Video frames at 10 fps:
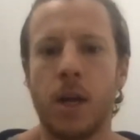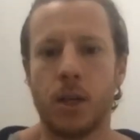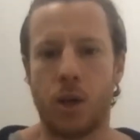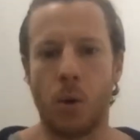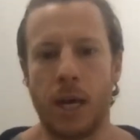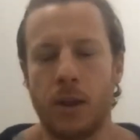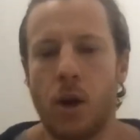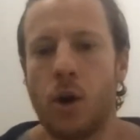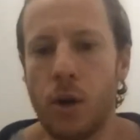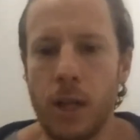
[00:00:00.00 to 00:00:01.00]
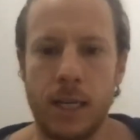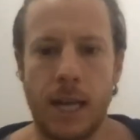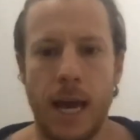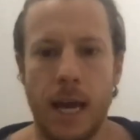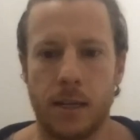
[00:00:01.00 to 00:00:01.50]
So in the early
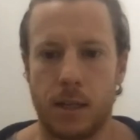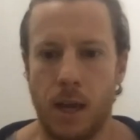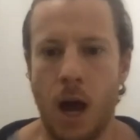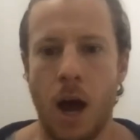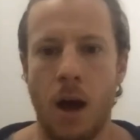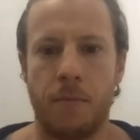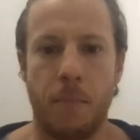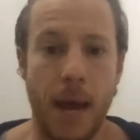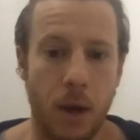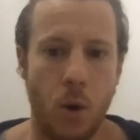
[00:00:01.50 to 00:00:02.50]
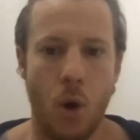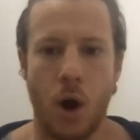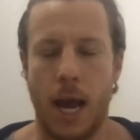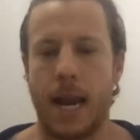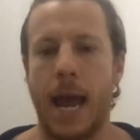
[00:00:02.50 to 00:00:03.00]
days of Bancor
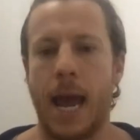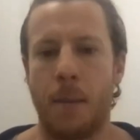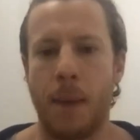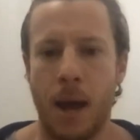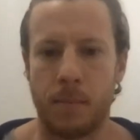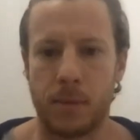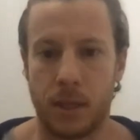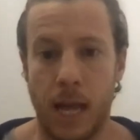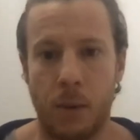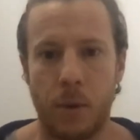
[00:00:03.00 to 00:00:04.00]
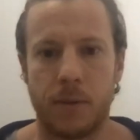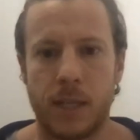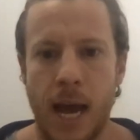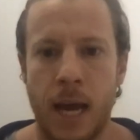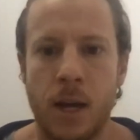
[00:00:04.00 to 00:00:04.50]
and AMMs, like we've
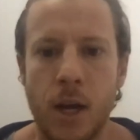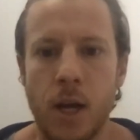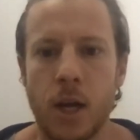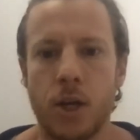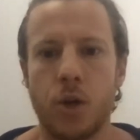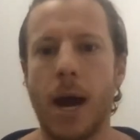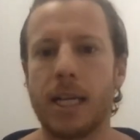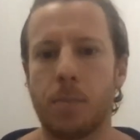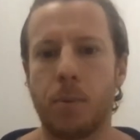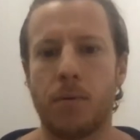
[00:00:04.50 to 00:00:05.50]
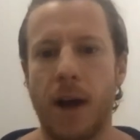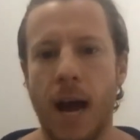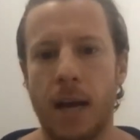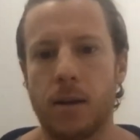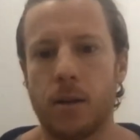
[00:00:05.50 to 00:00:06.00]
said, you had to
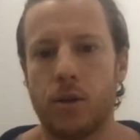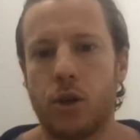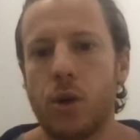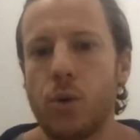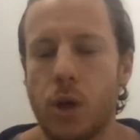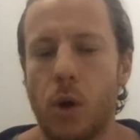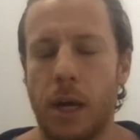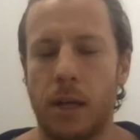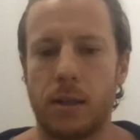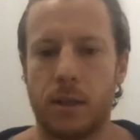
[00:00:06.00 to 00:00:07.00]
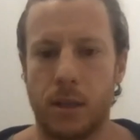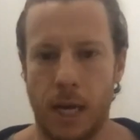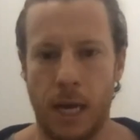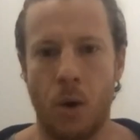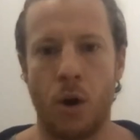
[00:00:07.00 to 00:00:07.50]
provide two tokens
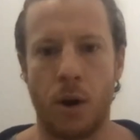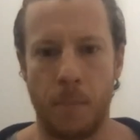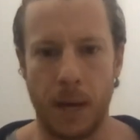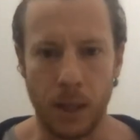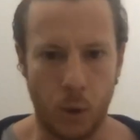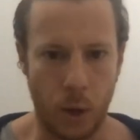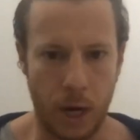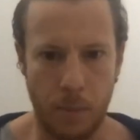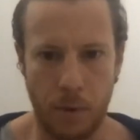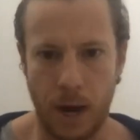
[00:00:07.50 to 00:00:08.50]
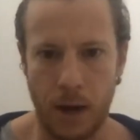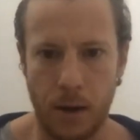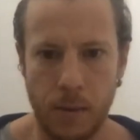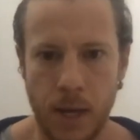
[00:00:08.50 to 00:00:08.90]
in order to be a liquidity provider.